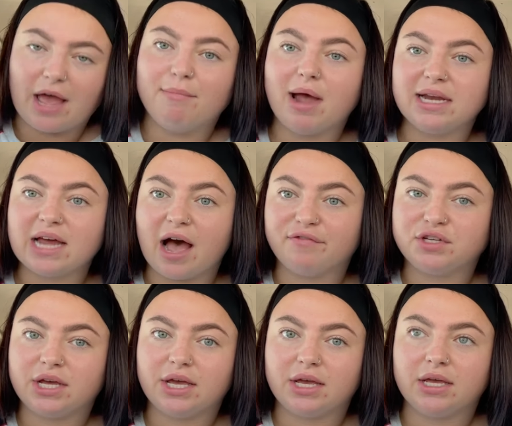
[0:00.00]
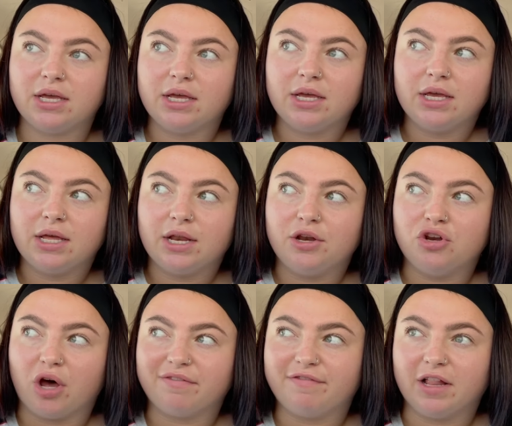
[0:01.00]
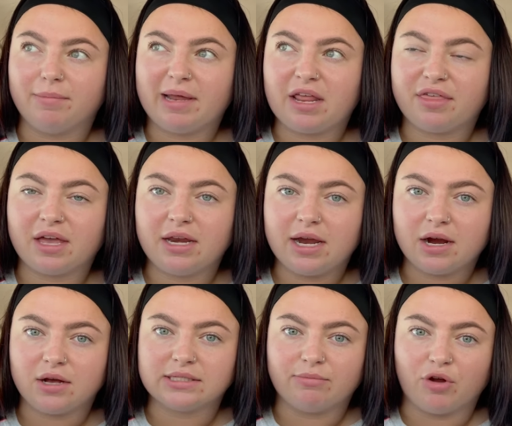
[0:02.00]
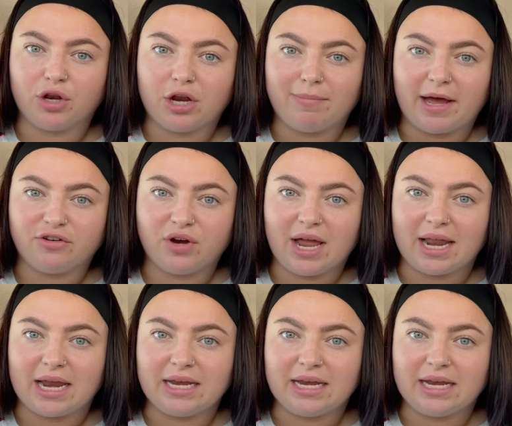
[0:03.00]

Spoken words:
I might have to not film anything in here because I'm running out of battery and I